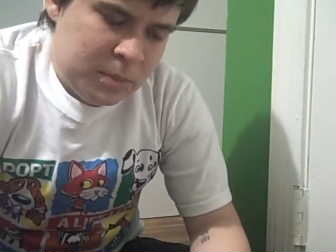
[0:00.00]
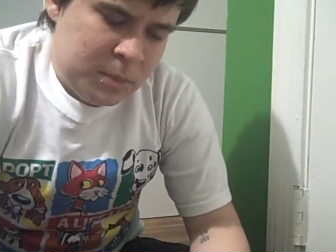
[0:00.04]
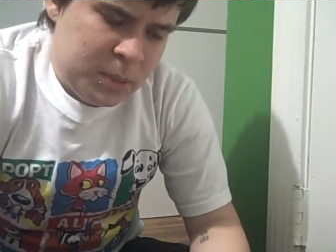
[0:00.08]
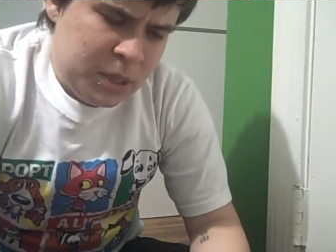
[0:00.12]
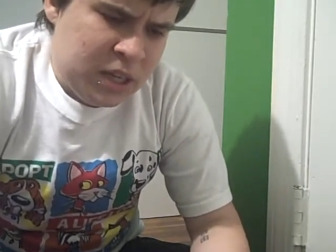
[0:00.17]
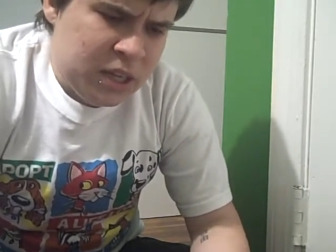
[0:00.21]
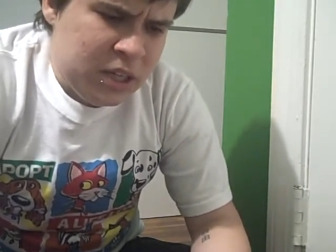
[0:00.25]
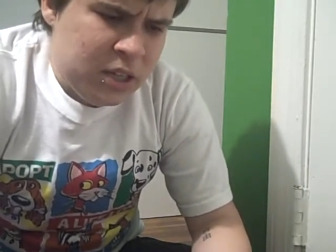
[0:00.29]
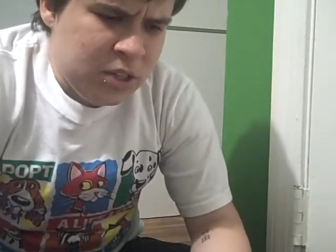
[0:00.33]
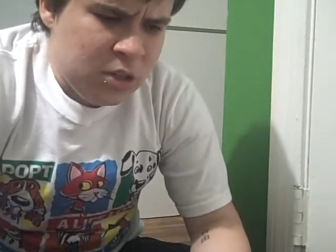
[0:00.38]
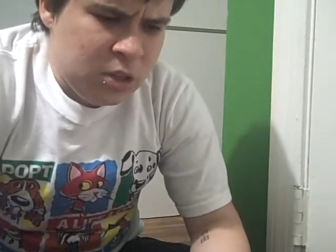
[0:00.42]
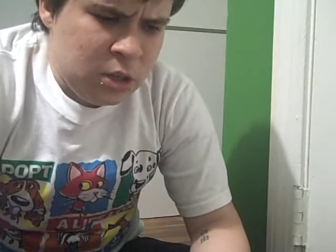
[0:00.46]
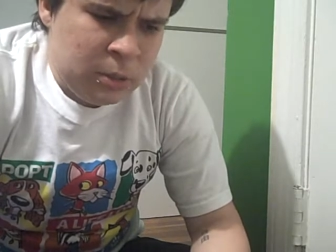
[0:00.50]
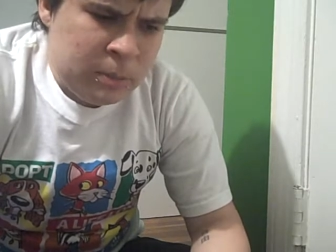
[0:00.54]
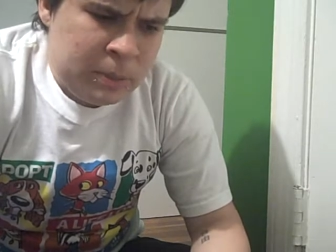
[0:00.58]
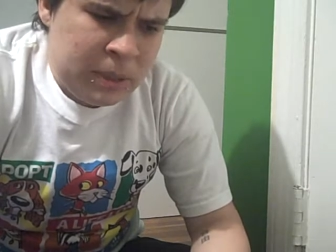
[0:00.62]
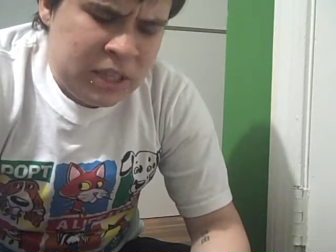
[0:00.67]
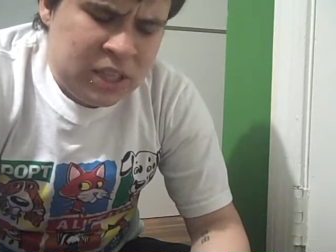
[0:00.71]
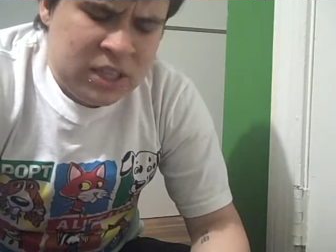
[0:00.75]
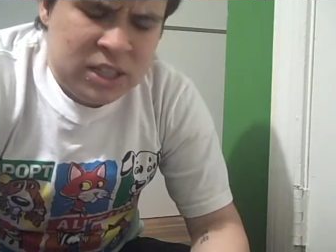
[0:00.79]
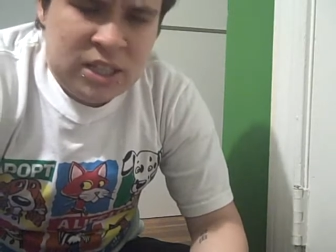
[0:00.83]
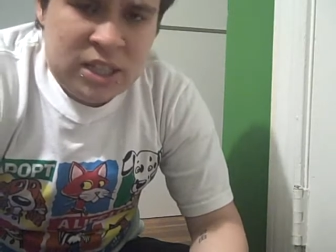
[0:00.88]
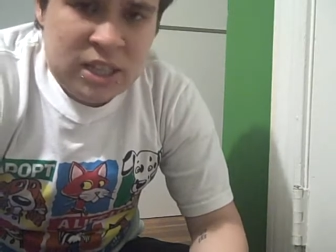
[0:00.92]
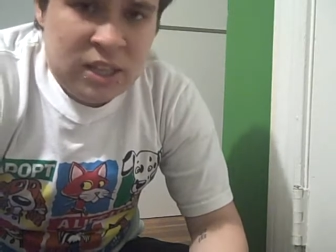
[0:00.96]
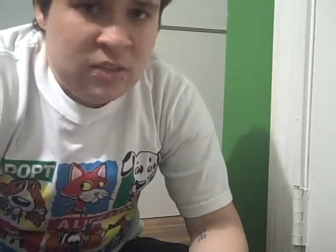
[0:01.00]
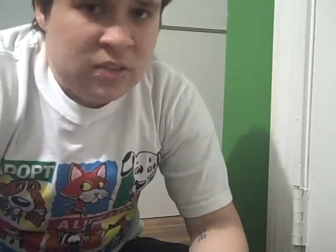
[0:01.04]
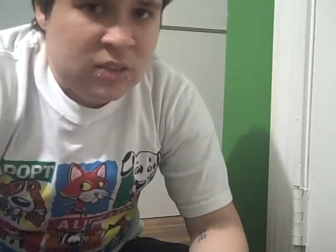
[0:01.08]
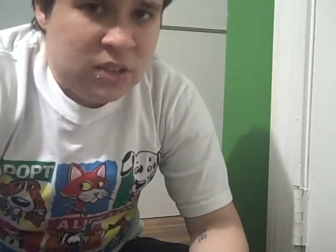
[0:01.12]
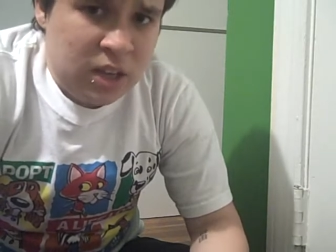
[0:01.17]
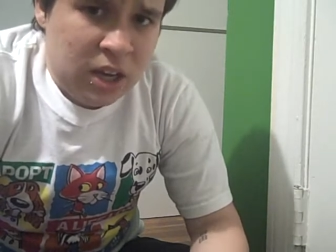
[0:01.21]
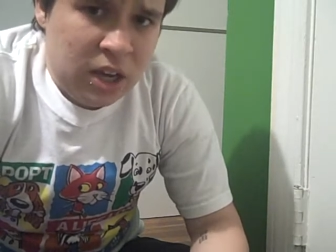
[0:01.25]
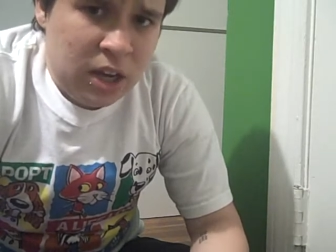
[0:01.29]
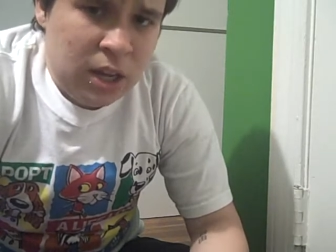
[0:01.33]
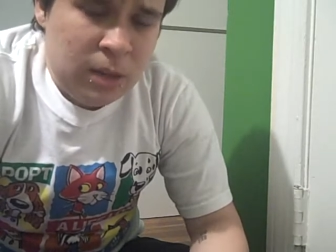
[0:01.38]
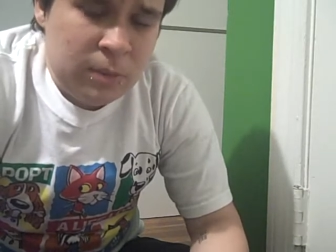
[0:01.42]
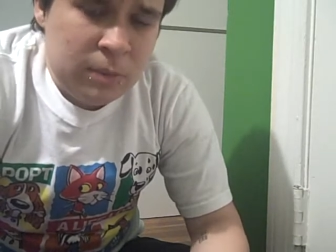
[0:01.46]
by the 10th
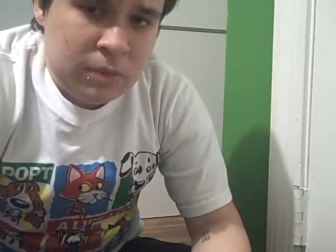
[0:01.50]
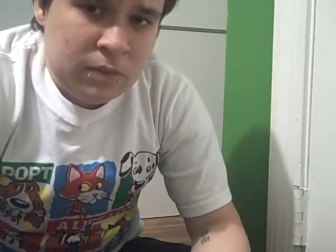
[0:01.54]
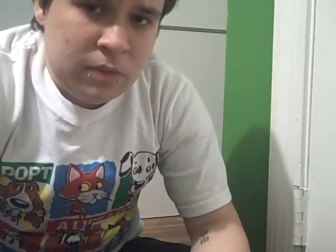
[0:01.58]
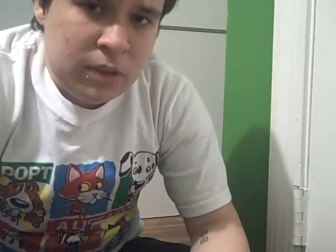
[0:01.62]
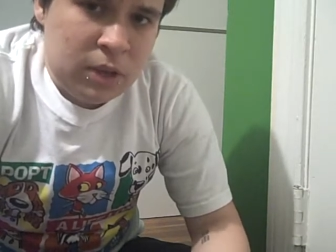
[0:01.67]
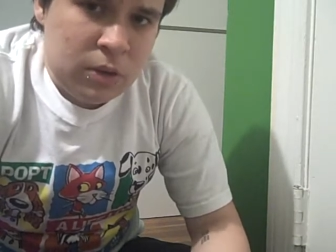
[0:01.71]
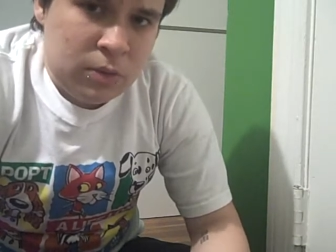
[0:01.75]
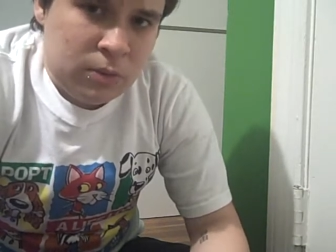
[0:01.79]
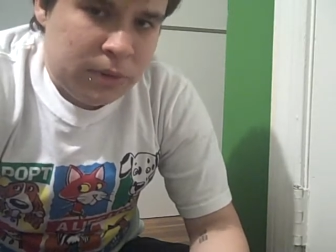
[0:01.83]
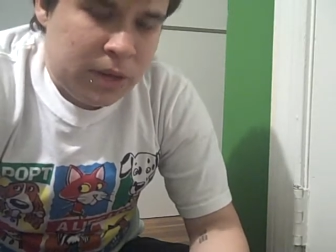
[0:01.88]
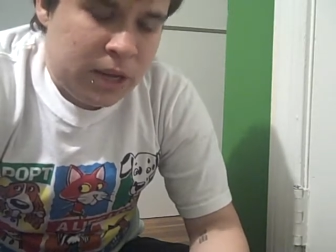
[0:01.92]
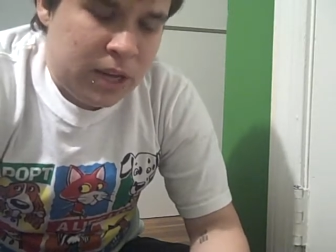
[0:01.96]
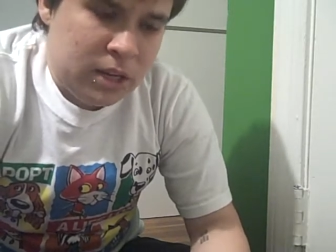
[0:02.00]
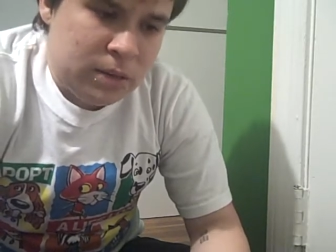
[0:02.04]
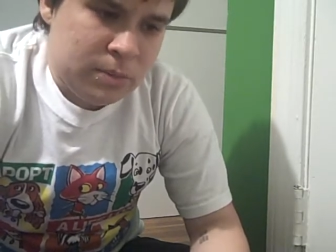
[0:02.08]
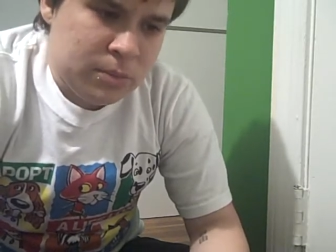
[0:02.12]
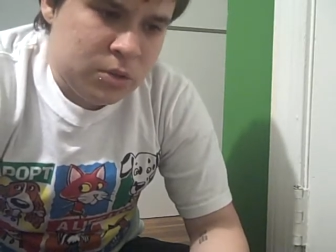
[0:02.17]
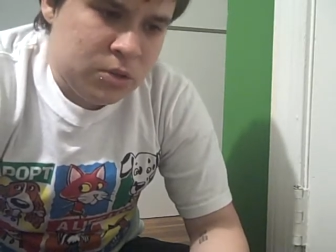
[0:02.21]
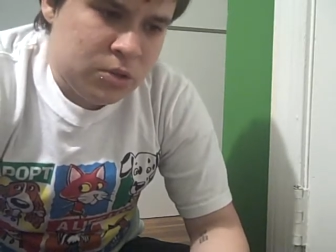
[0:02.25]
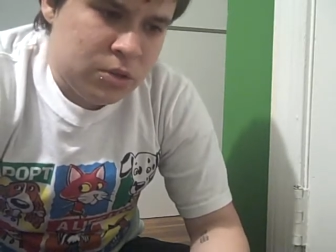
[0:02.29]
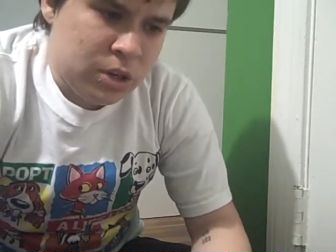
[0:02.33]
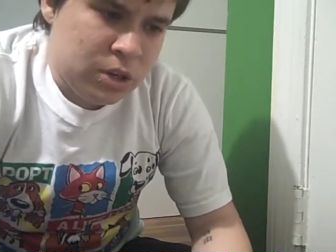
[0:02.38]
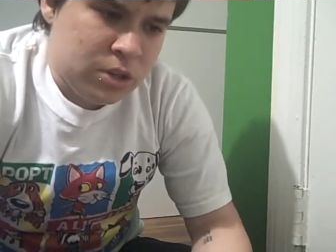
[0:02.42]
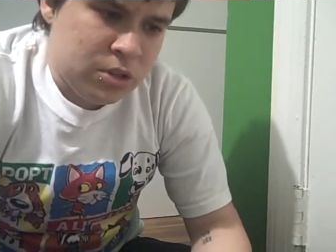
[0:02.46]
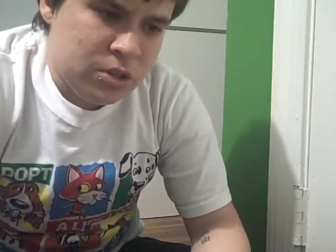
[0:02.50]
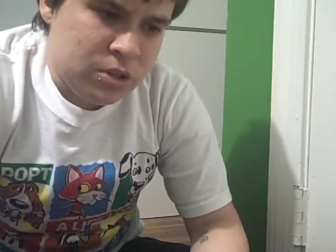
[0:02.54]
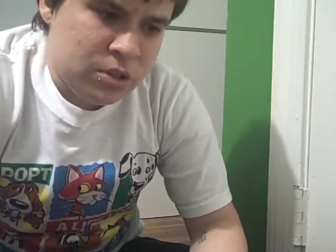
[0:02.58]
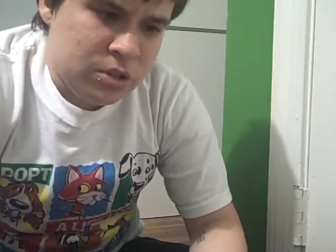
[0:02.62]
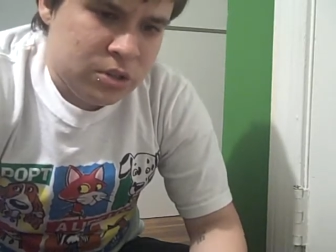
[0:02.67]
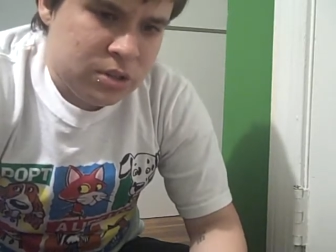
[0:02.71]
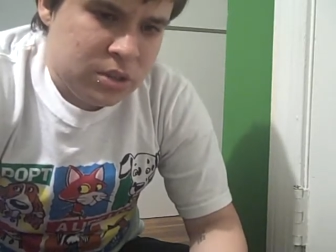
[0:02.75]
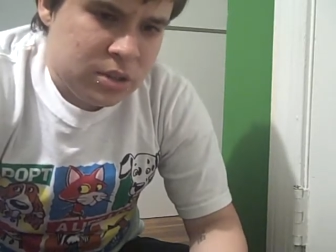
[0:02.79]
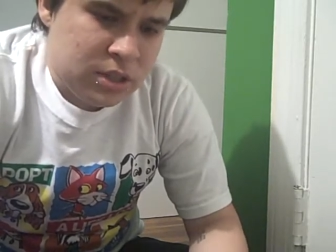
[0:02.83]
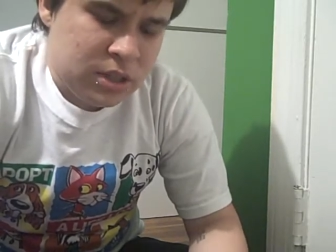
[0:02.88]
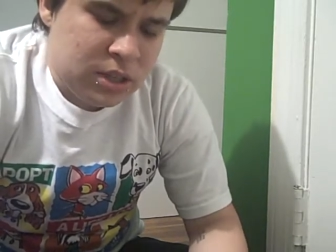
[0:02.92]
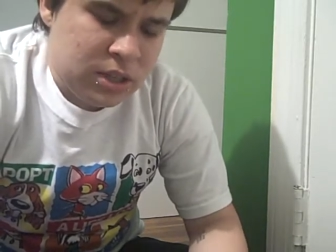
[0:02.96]
time of, like, random
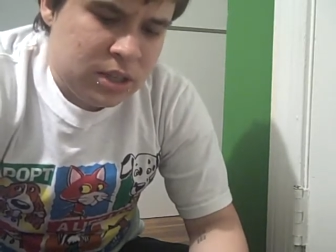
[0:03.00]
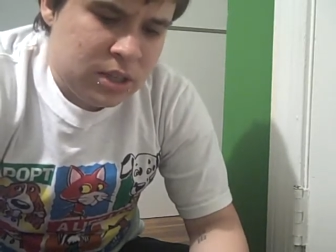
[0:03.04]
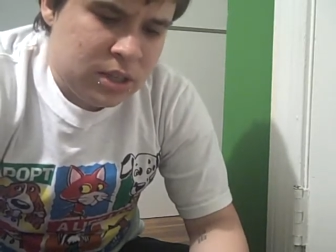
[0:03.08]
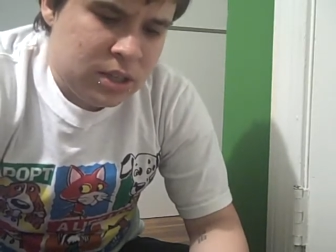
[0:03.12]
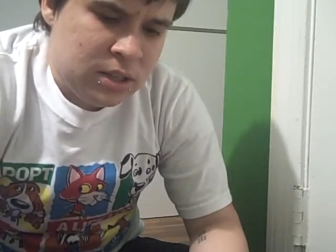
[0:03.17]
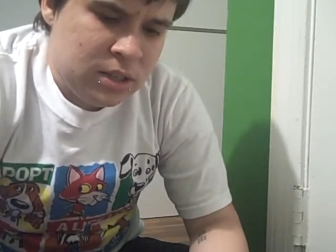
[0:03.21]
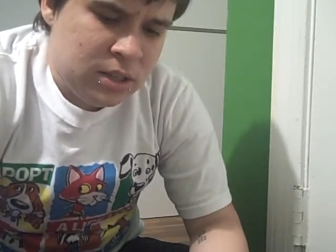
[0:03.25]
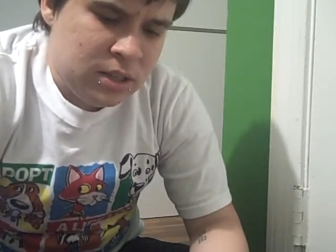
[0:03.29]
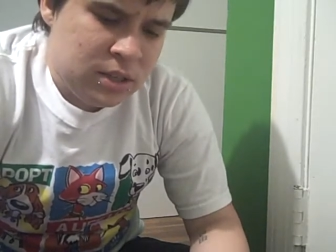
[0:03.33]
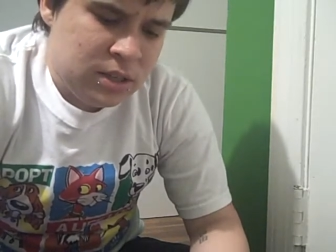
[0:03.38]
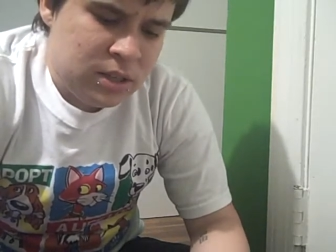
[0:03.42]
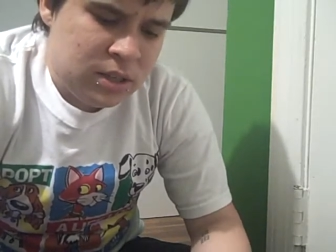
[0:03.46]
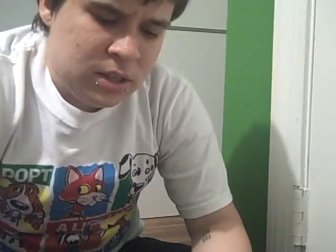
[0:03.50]
strangers, like,